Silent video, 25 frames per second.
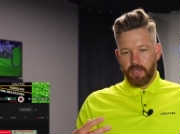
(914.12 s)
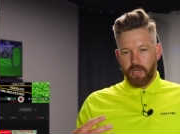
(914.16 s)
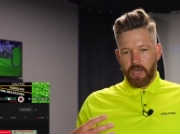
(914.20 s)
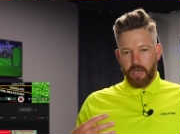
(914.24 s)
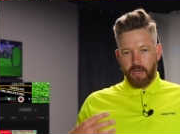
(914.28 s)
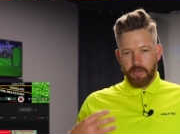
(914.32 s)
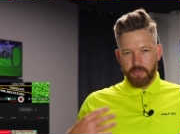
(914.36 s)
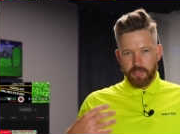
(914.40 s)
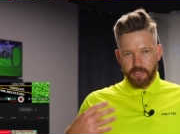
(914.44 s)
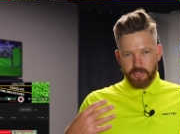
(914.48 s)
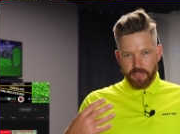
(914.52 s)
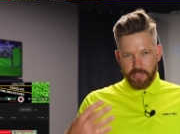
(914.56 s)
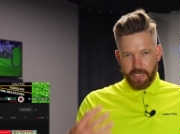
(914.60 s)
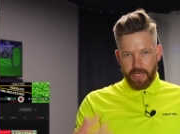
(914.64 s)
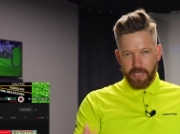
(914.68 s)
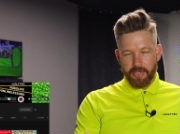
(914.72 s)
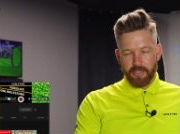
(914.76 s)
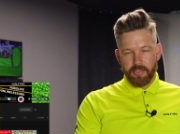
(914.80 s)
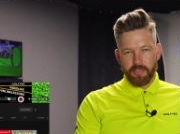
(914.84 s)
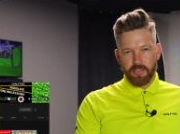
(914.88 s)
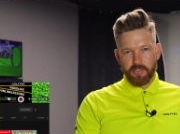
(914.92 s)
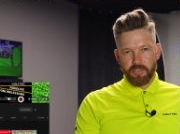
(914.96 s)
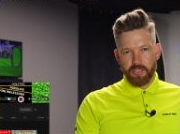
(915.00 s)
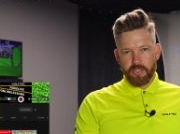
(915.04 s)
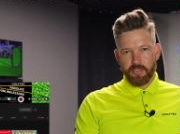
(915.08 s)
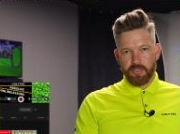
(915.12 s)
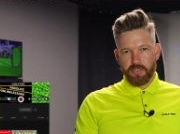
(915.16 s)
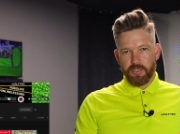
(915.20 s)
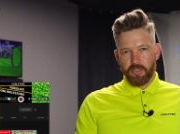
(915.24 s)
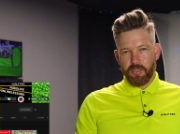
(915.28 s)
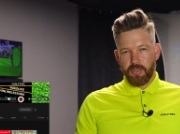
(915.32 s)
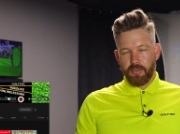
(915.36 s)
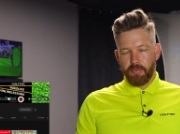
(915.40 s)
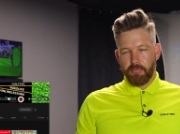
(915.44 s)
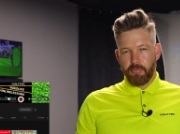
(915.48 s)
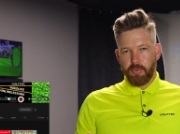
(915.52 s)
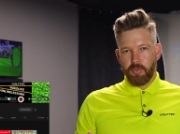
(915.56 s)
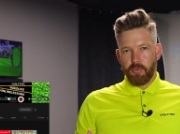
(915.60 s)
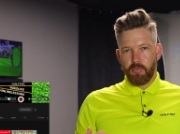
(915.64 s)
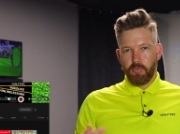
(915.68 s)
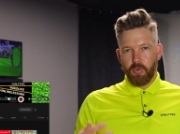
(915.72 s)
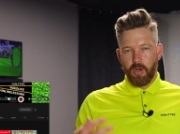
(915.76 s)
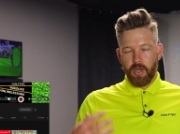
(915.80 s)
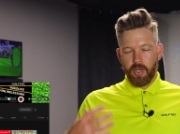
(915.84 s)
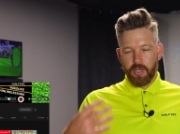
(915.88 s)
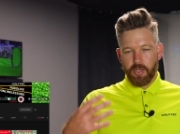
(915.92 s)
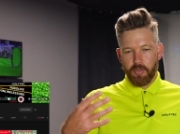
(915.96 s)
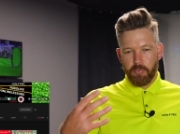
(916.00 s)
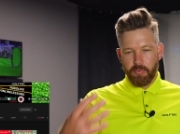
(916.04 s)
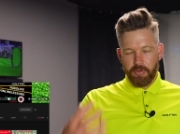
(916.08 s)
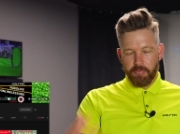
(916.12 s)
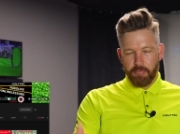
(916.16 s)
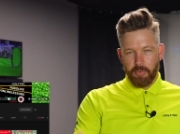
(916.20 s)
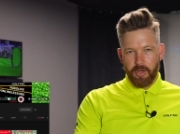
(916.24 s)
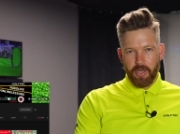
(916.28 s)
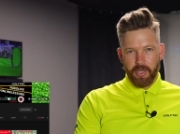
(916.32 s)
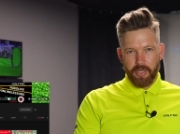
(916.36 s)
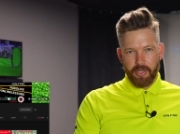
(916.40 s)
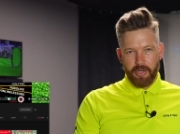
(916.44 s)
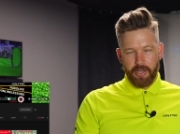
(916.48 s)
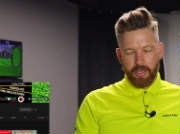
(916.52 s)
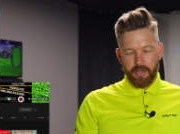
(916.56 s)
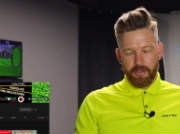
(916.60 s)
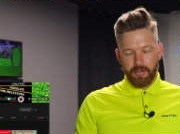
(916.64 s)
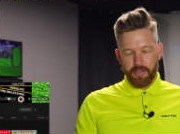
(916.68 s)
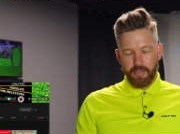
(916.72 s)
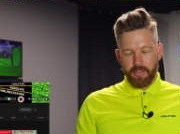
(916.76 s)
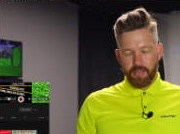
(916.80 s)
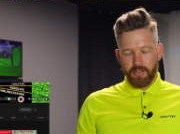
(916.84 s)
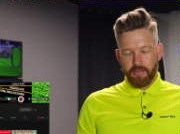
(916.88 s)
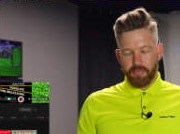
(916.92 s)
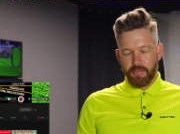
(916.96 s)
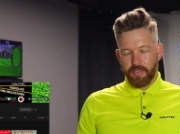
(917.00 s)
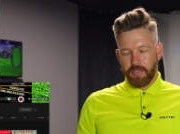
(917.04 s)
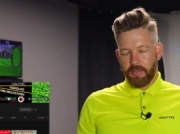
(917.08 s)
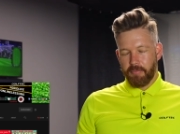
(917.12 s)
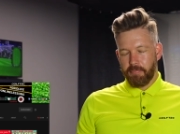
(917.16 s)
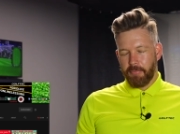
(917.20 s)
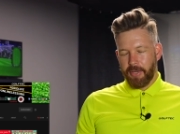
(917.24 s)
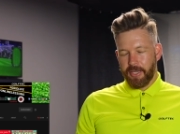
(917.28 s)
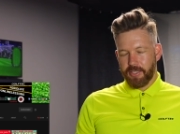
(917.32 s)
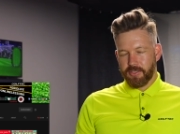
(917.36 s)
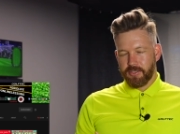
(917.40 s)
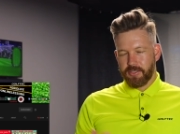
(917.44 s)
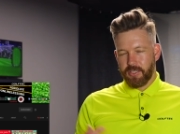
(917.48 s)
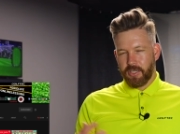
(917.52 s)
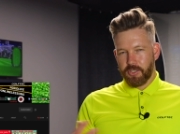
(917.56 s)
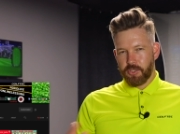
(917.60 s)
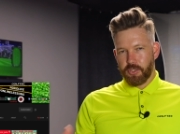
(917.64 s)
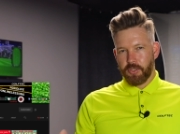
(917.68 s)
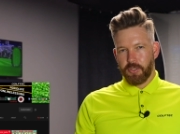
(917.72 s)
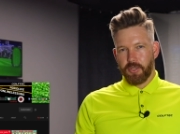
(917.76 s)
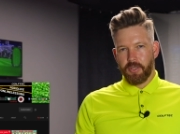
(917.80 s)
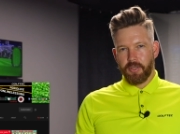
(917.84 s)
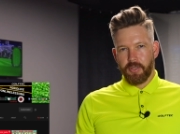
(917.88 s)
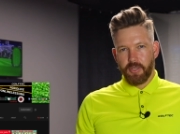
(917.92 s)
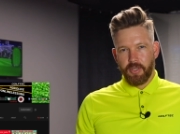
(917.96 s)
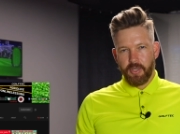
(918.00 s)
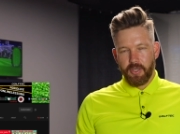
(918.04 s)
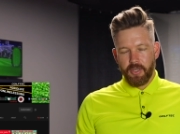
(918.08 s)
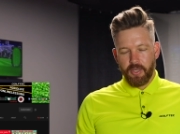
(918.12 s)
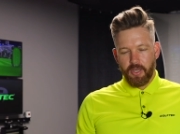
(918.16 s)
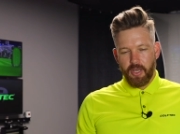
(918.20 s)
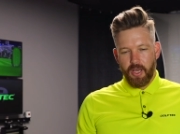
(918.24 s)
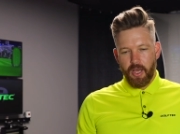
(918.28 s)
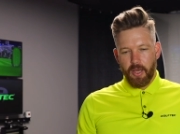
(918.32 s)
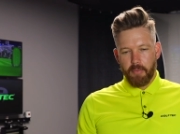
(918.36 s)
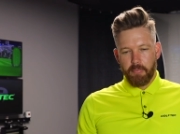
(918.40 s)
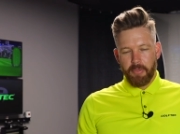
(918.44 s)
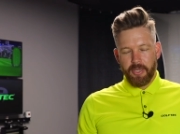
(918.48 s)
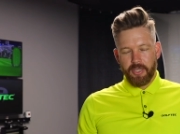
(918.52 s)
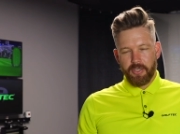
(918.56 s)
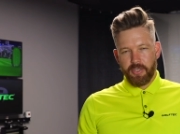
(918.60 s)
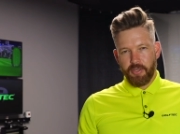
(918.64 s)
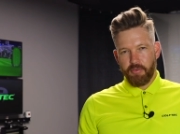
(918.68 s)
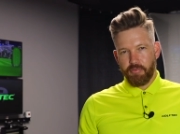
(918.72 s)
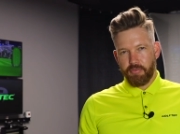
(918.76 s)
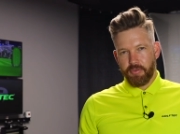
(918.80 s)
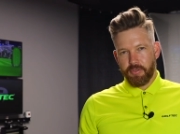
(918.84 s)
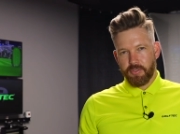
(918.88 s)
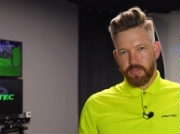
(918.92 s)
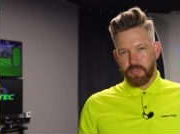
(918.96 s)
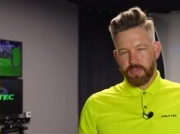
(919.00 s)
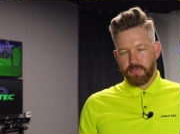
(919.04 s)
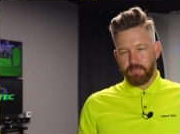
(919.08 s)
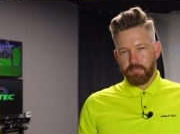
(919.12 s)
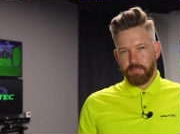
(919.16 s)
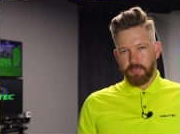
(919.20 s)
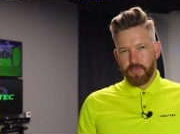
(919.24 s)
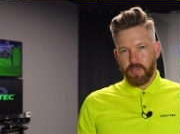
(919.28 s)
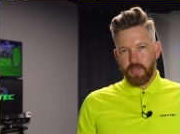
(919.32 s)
understanding the system, working with Mike and Andy, I think it makes such a, a big difference.